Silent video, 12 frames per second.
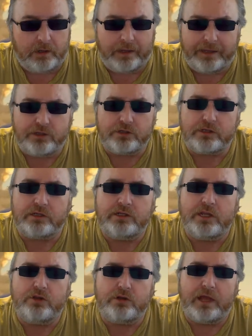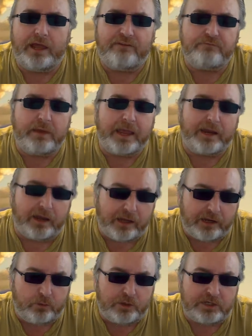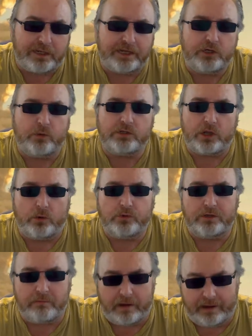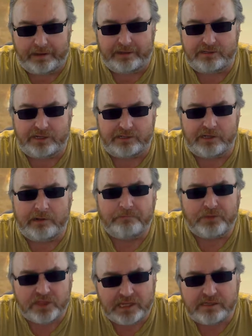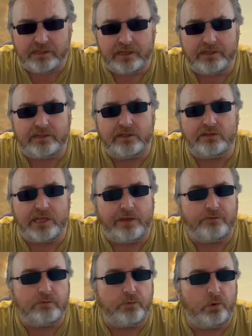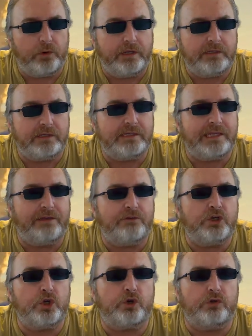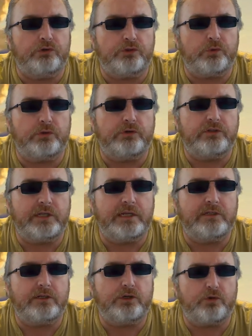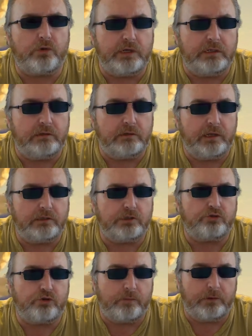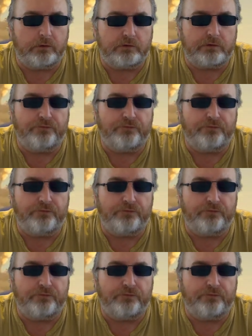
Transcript: Aegeus continued to have bad luck, which led to his own demise, as Theseus and 7 boys and 7 girls were sent to Crete as tribute to